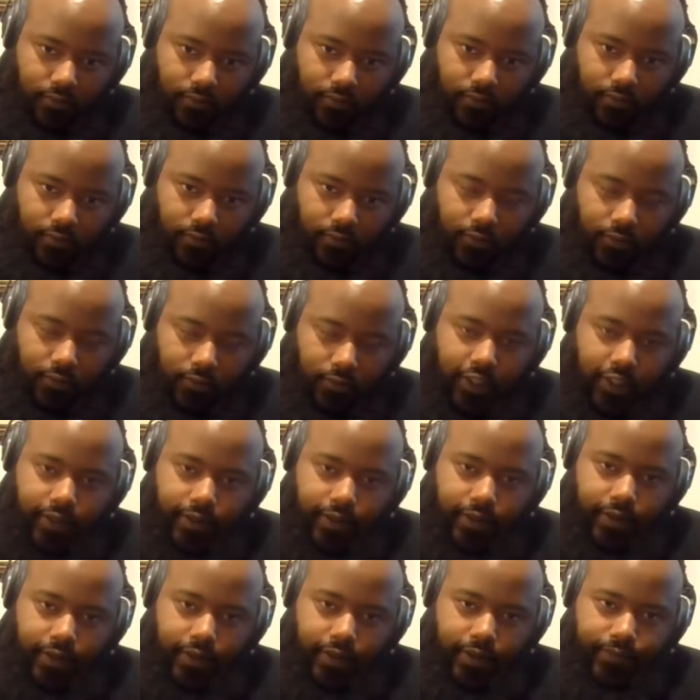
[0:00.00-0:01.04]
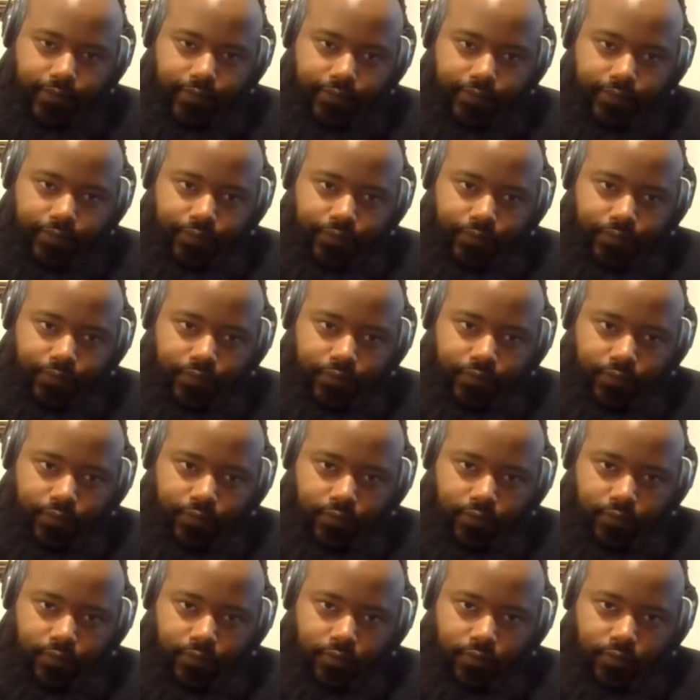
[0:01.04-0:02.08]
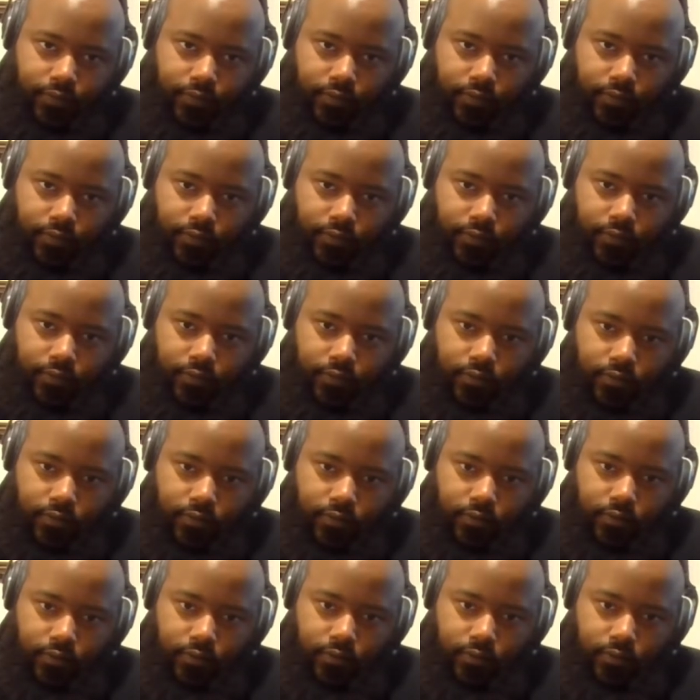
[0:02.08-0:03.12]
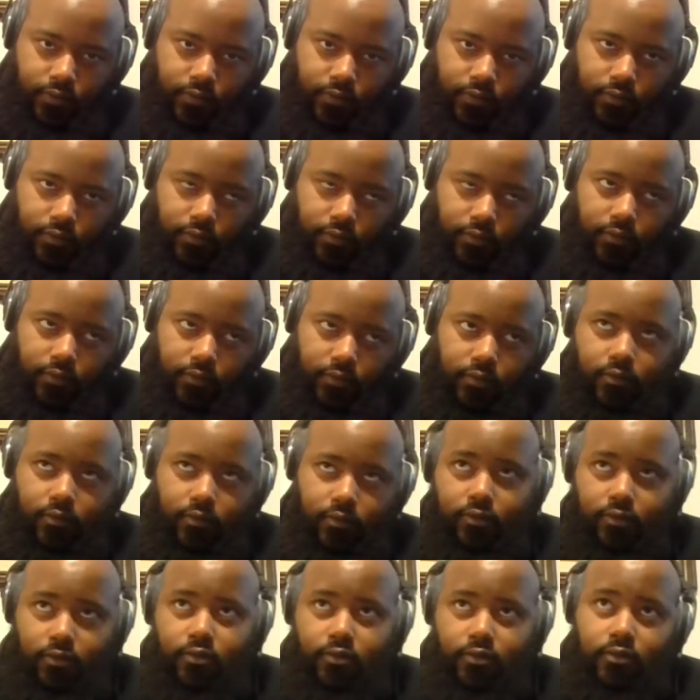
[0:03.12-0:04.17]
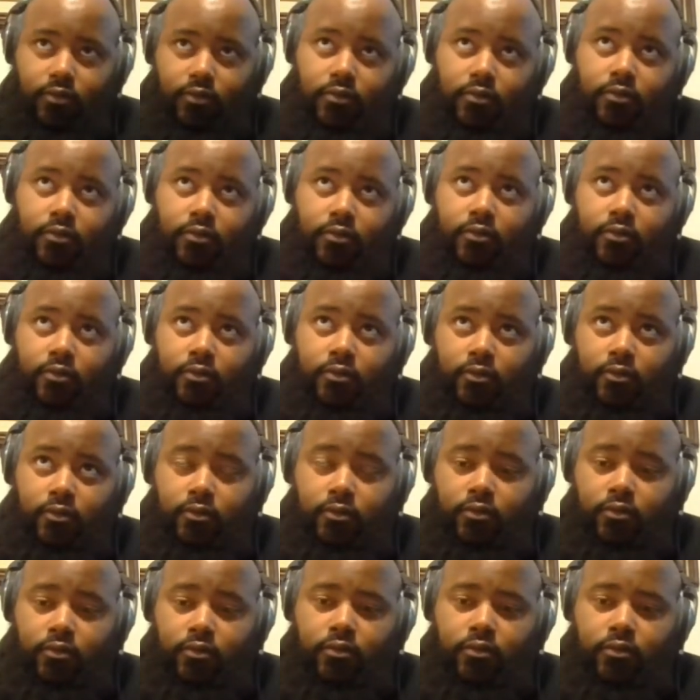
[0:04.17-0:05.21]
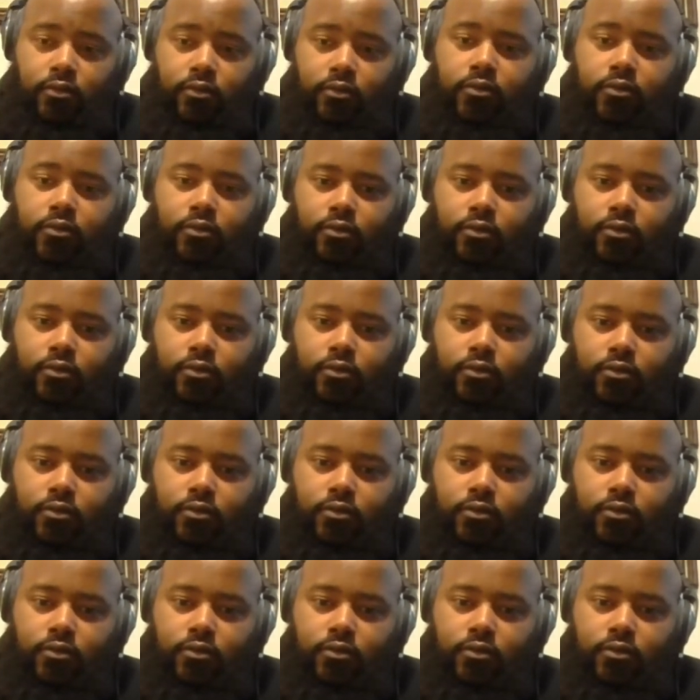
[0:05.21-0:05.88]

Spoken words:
(silent)